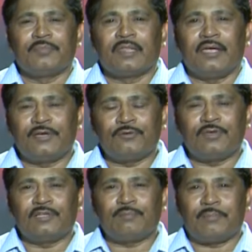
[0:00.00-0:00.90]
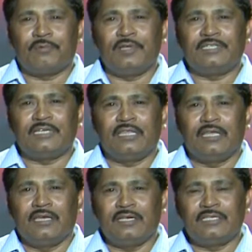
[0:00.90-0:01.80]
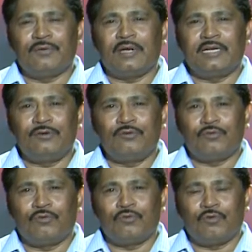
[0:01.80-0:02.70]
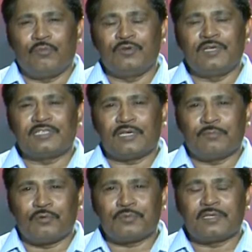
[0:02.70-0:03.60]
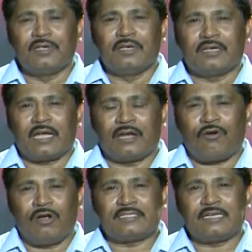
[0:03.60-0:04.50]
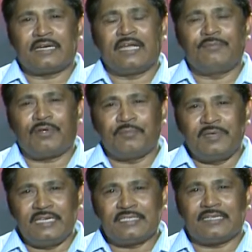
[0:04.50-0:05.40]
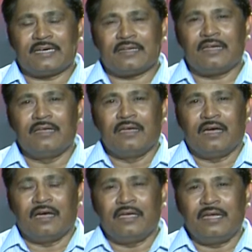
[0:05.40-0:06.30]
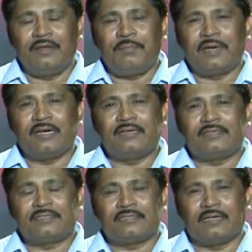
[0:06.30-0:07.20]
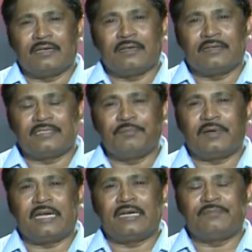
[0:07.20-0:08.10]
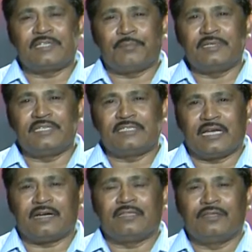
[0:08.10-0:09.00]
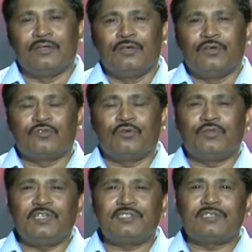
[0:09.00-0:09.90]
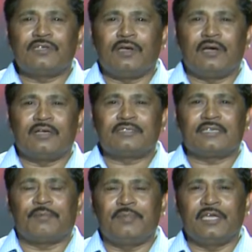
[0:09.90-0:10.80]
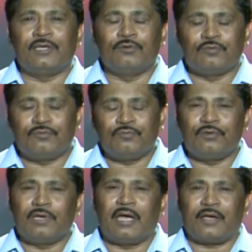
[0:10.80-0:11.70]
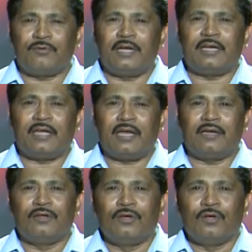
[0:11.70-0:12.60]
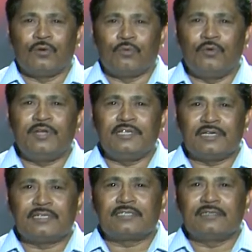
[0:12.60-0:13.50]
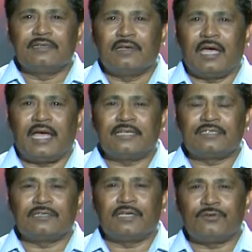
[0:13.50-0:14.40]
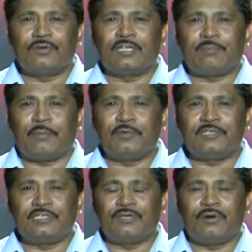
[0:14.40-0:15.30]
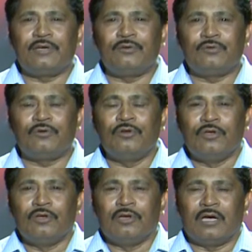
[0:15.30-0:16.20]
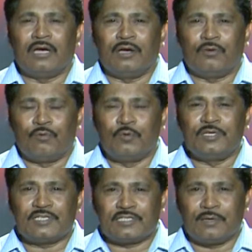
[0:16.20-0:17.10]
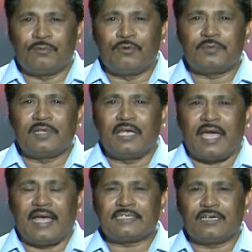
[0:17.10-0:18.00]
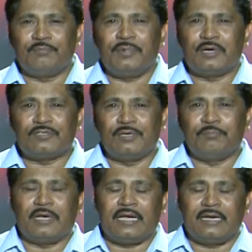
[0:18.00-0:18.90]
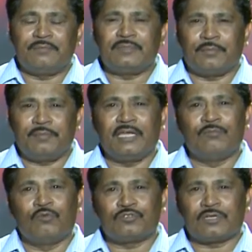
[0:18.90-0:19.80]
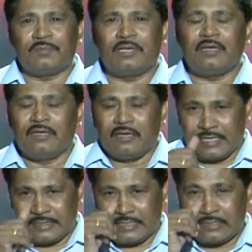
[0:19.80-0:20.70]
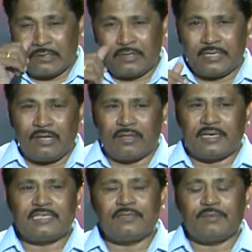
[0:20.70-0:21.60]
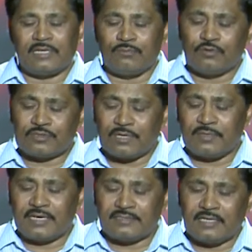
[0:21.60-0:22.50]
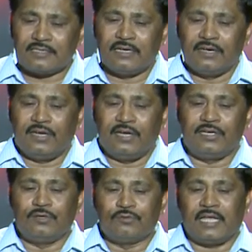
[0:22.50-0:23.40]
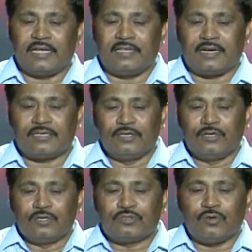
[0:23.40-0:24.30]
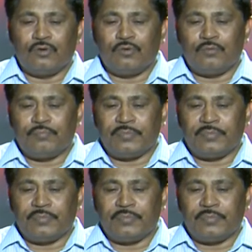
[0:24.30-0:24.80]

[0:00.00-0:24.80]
heterogeneous population is divided into homogeneous subgroups called strata, and from each strata independent simple random sample is taken. So, this sampling gives accurate and good results, as heterogeneous population is divided into homogeneous subgroups as compared to simple random sampling in most of the cases, not in all cases, but in most of the cases it gives like that. So,